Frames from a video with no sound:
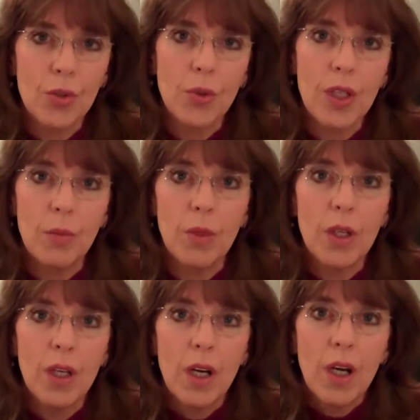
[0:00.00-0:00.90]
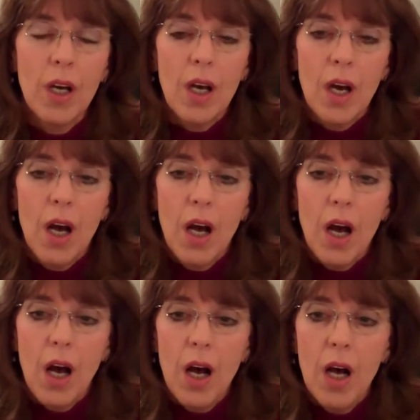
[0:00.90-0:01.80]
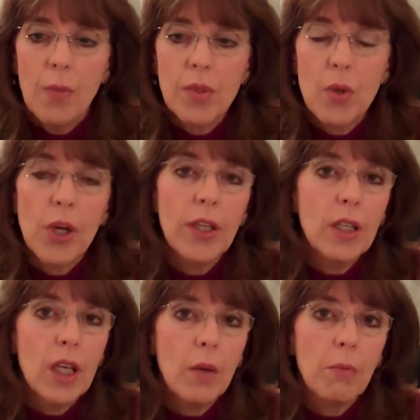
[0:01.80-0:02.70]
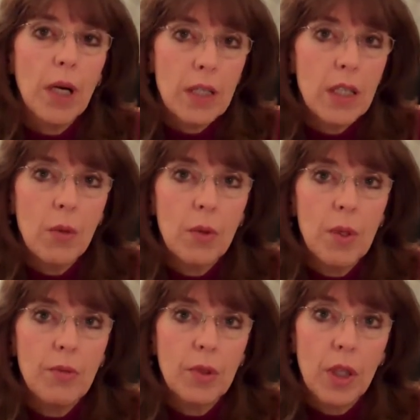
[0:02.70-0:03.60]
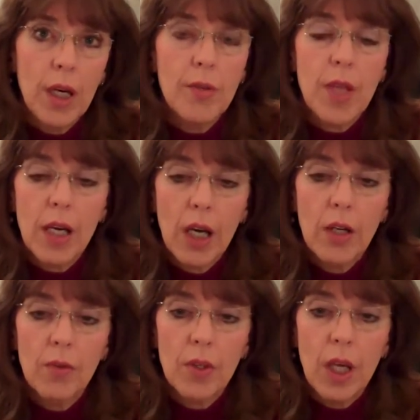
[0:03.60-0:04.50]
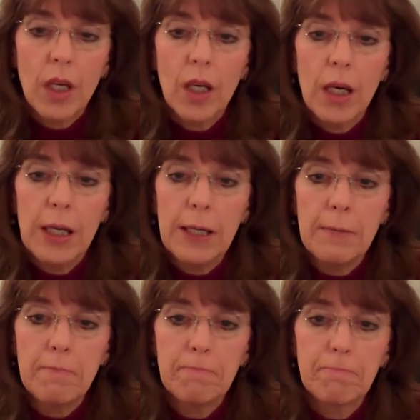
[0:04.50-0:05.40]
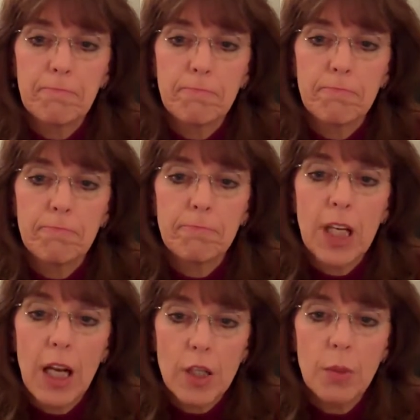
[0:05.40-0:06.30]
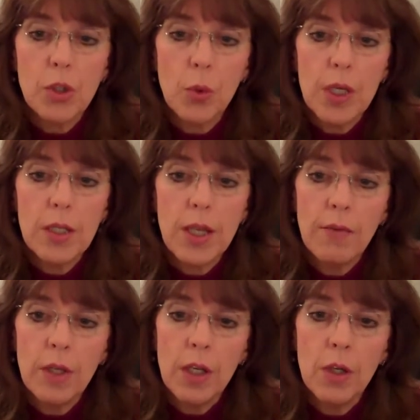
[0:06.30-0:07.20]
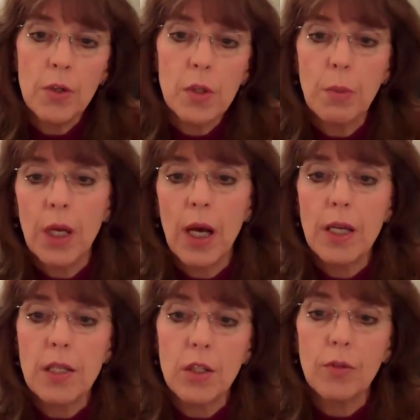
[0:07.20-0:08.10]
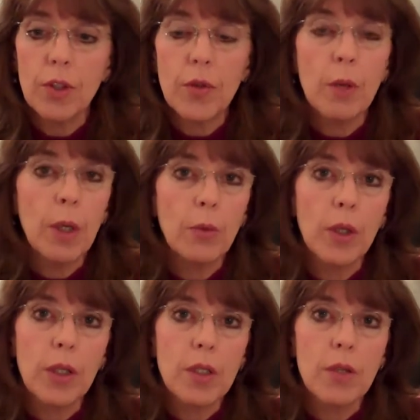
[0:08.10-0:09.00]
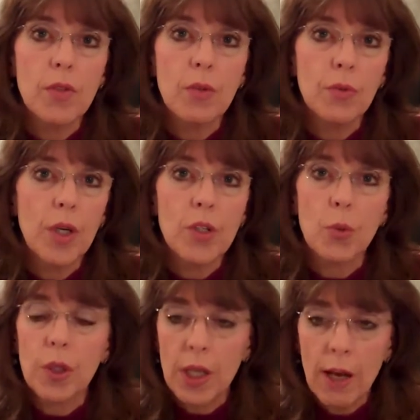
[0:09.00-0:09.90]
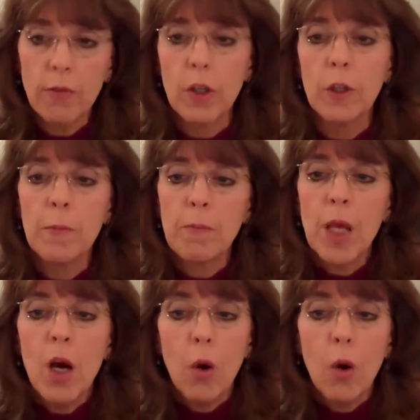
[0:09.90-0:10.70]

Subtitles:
a dream. So I think that might stay with me for life, that kind of thing. It has been 27 years, but I still feel that my relatives and friends will never